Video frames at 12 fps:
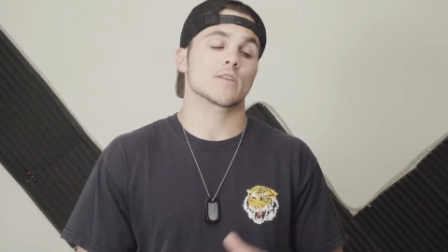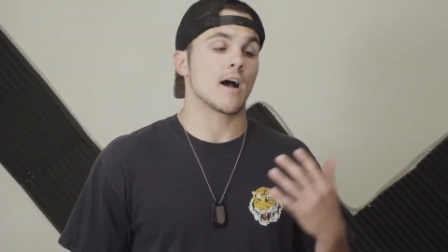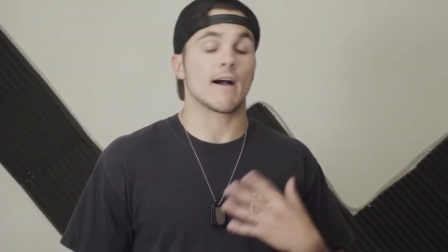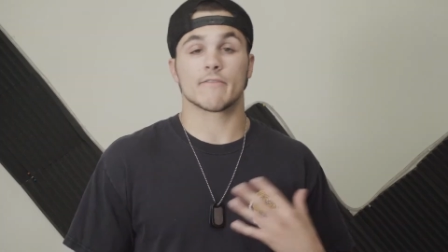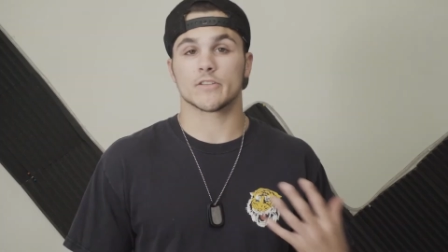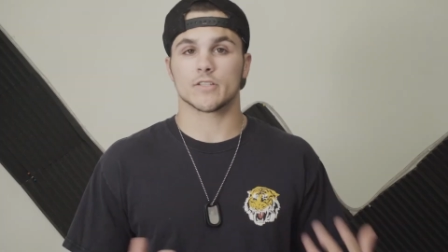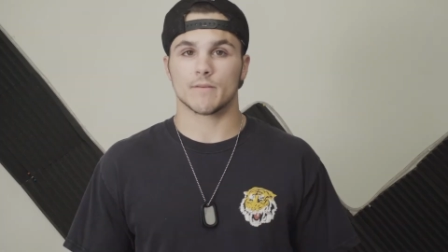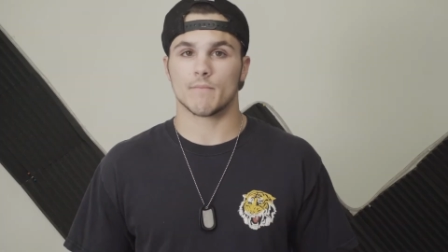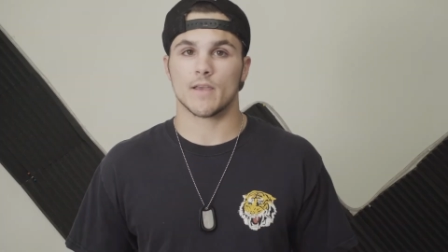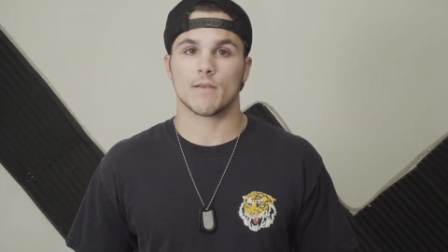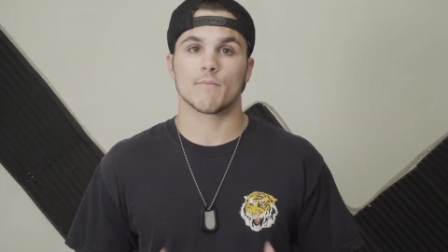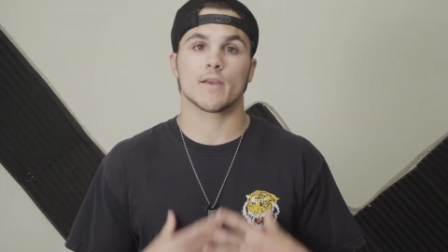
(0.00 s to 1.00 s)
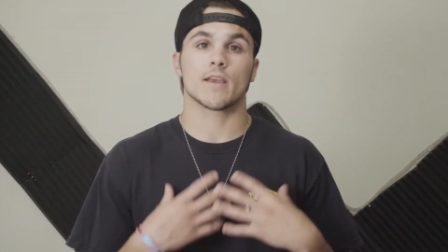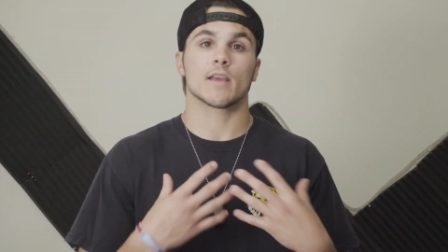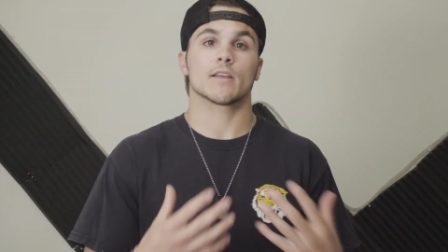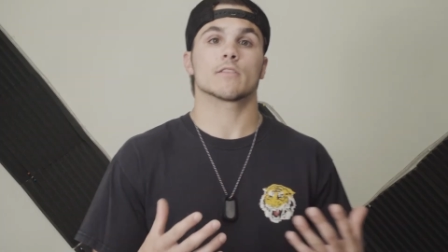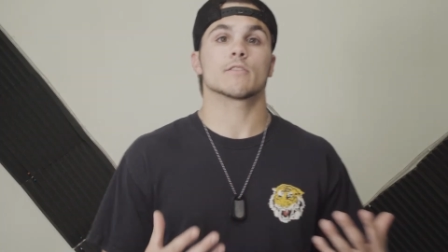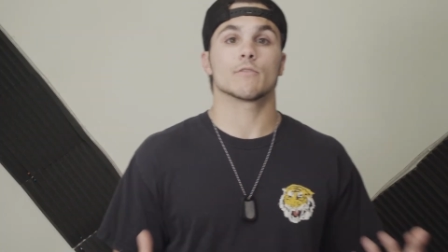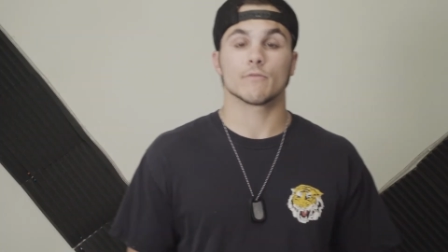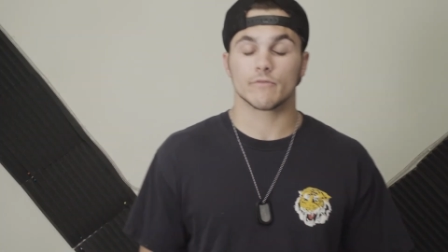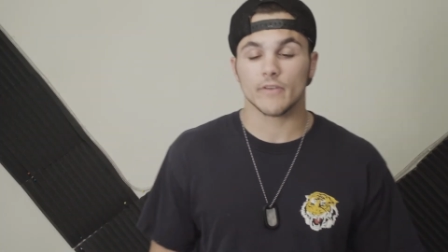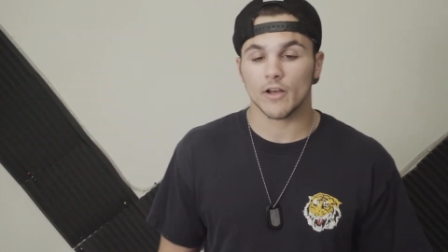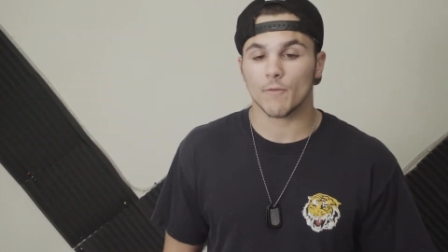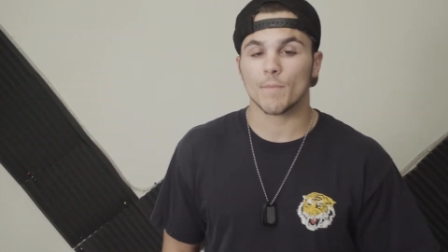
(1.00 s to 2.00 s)
obviously me being into
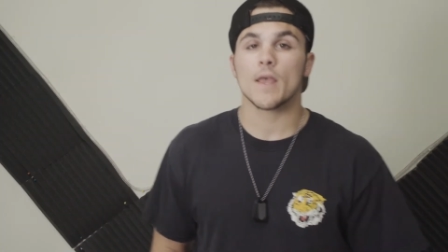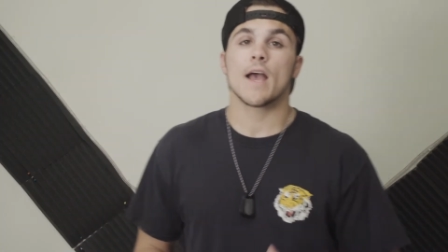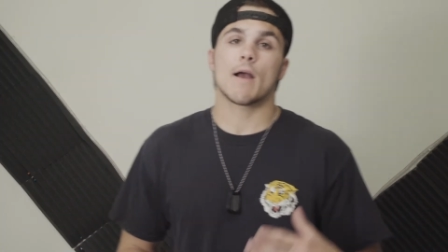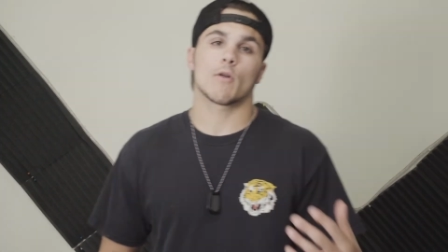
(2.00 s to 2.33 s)
film,